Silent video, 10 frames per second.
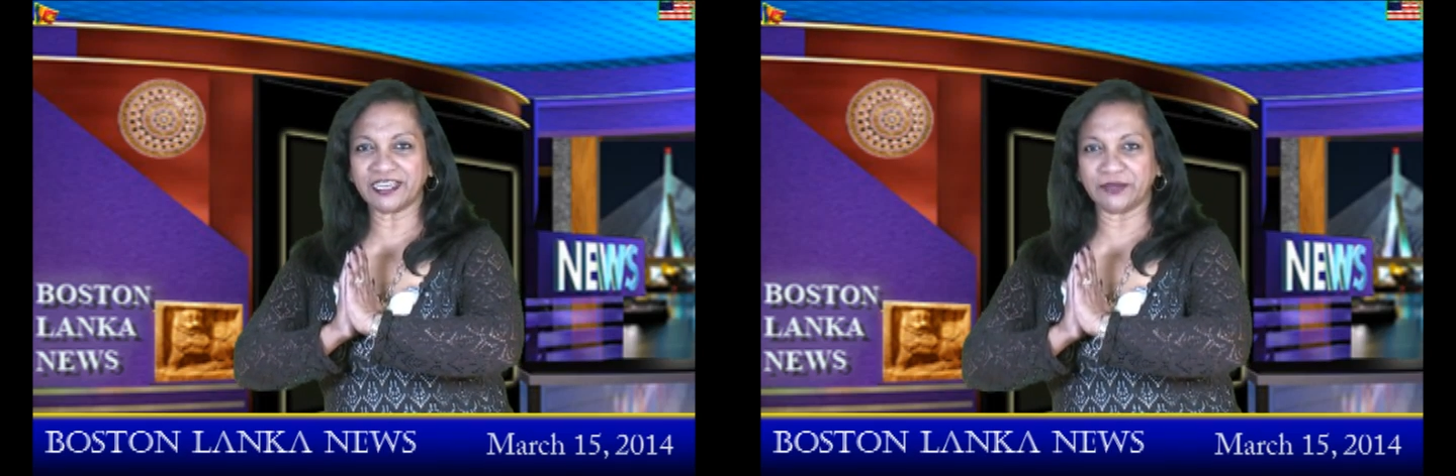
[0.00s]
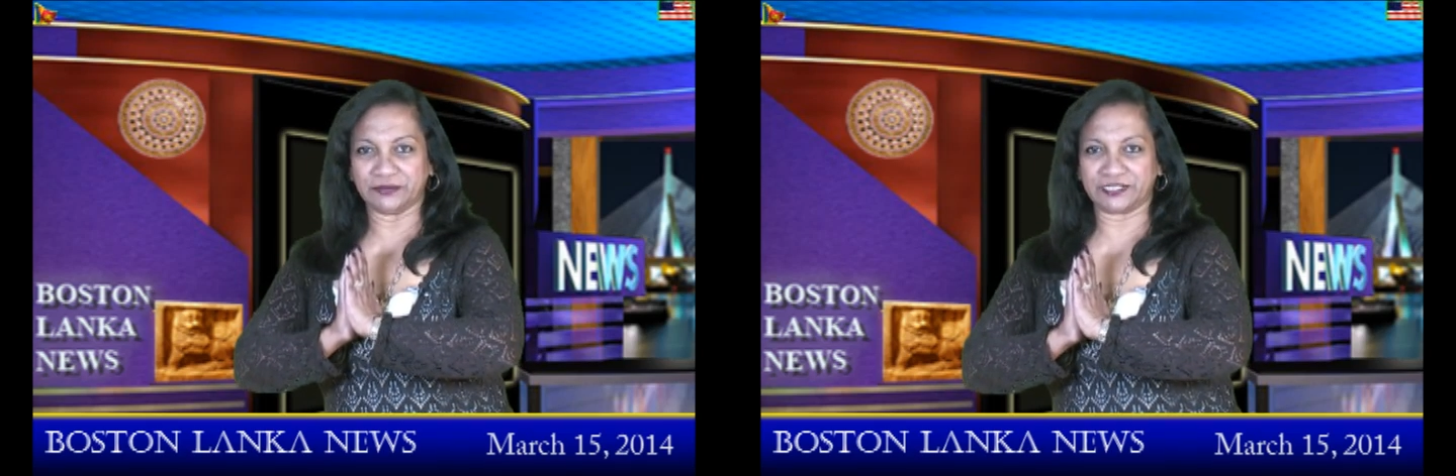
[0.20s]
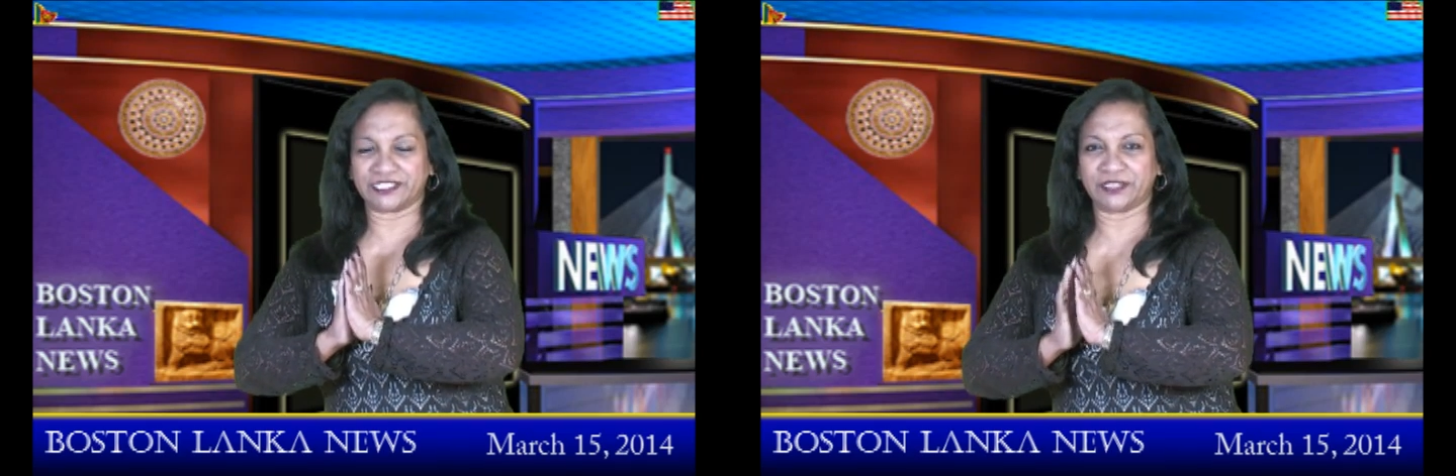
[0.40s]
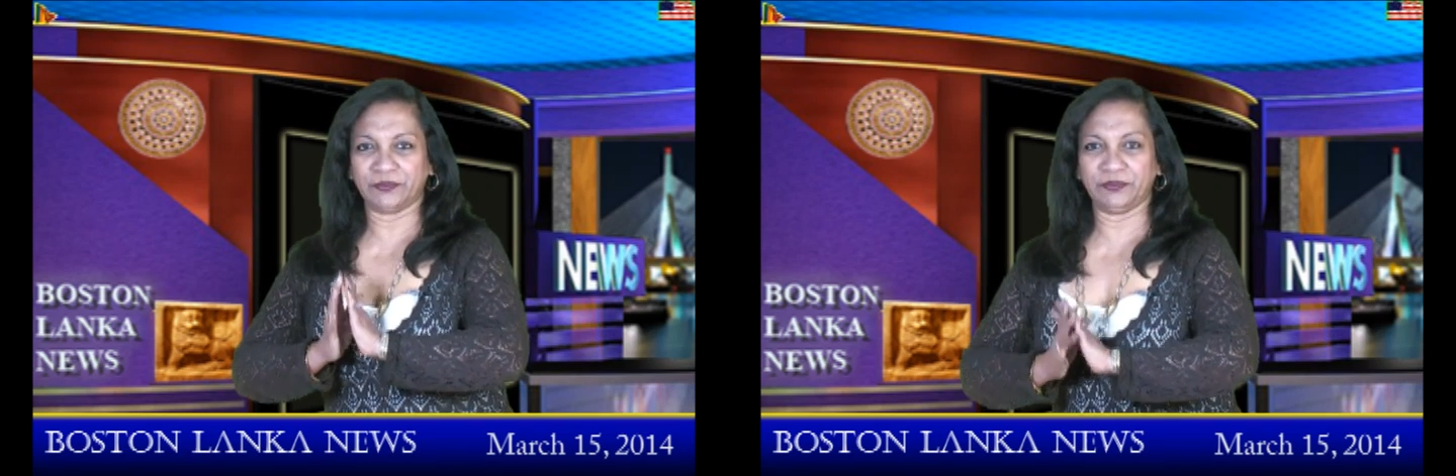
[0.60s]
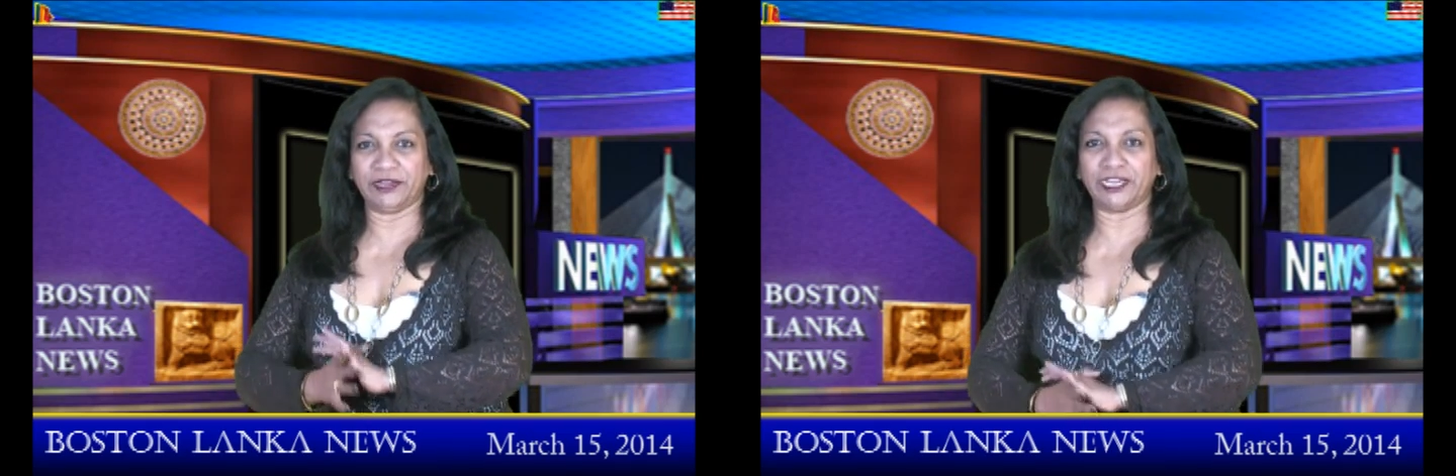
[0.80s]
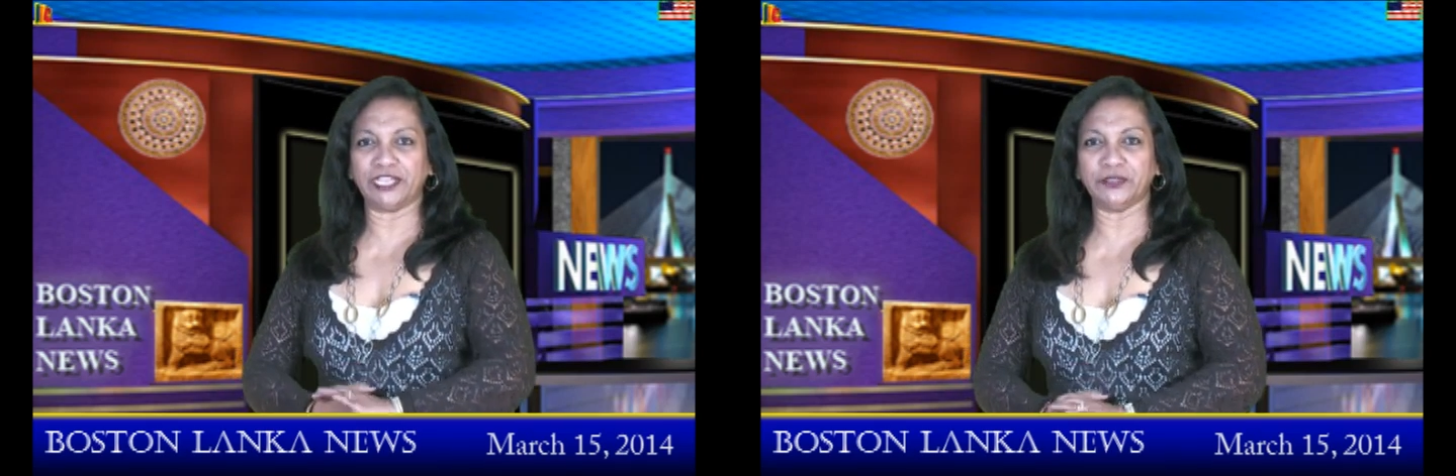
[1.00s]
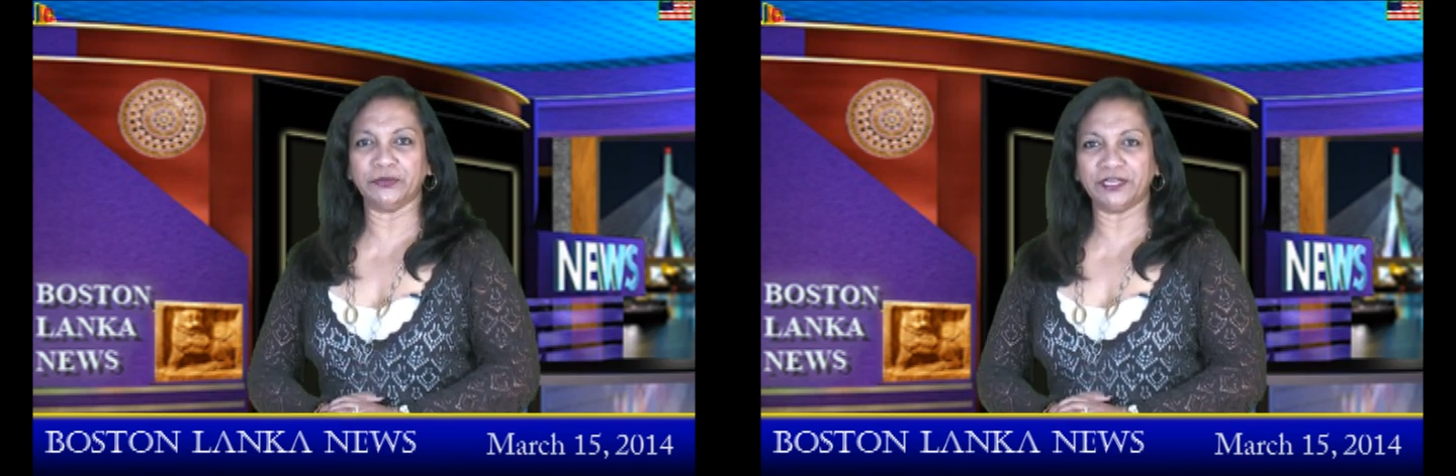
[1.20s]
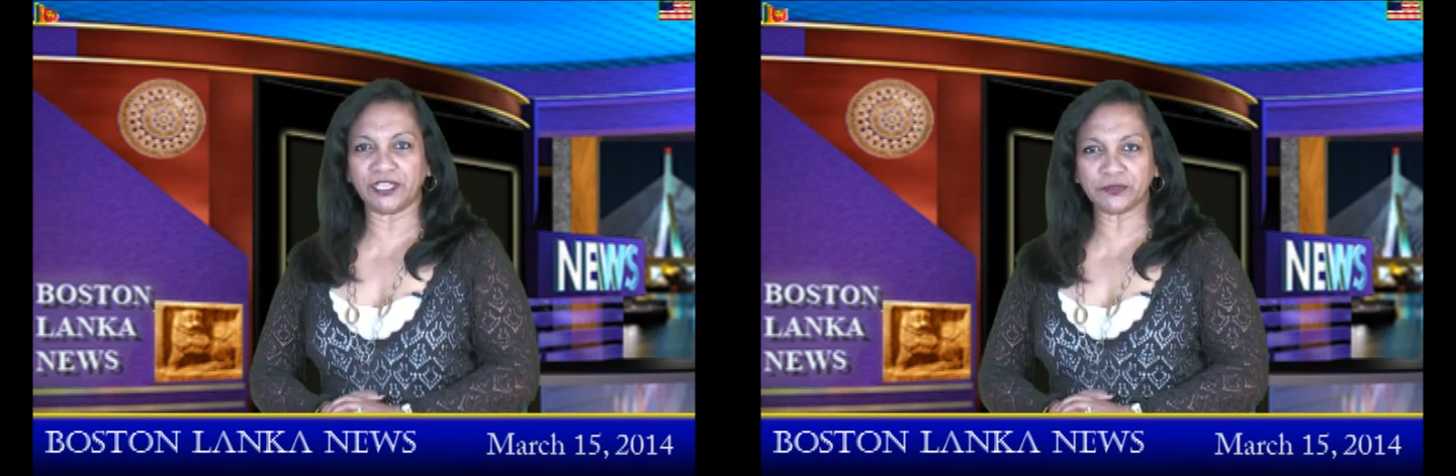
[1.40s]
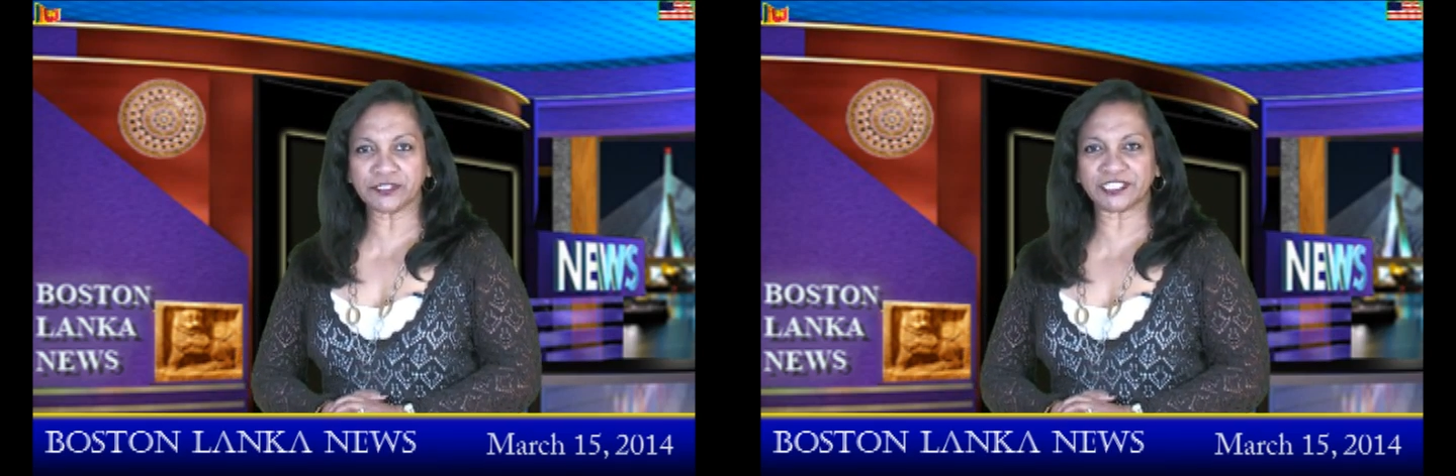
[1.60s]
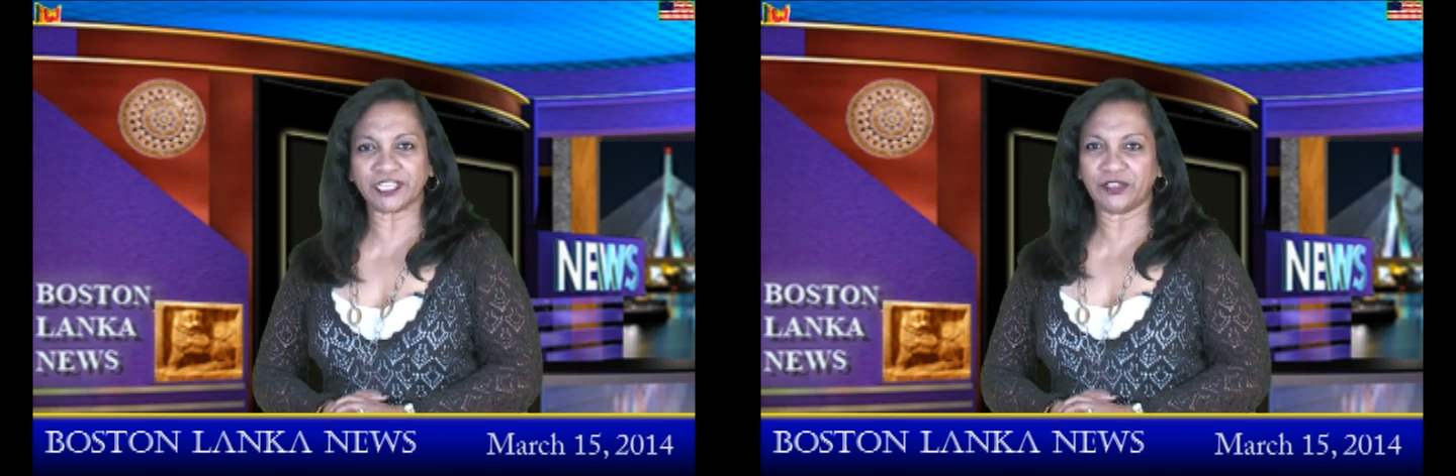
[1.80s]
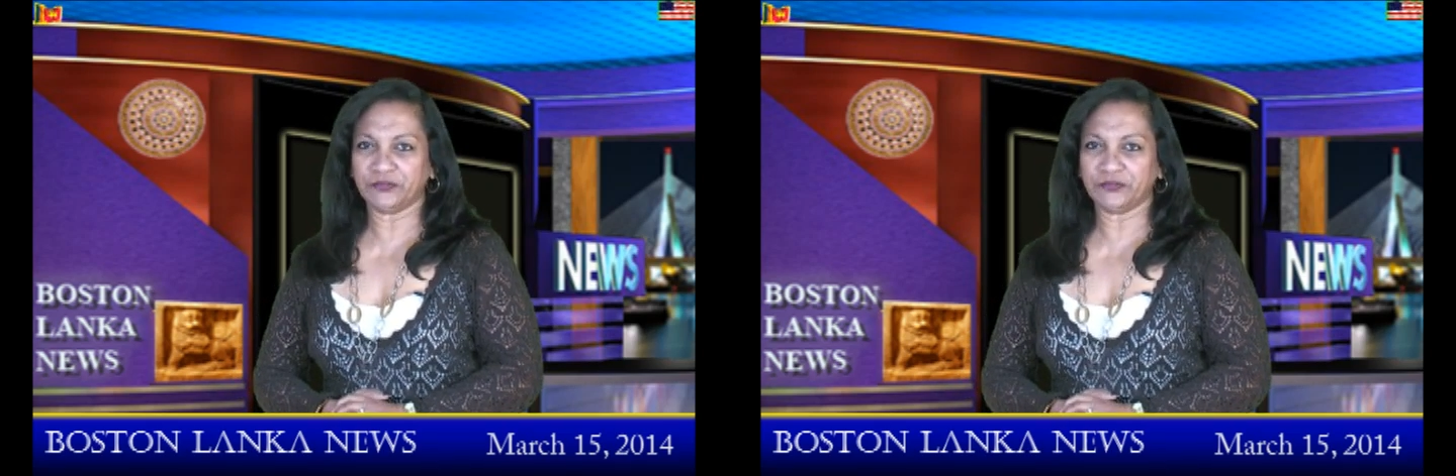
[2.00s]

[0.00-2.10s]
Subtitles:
News, bringing you news,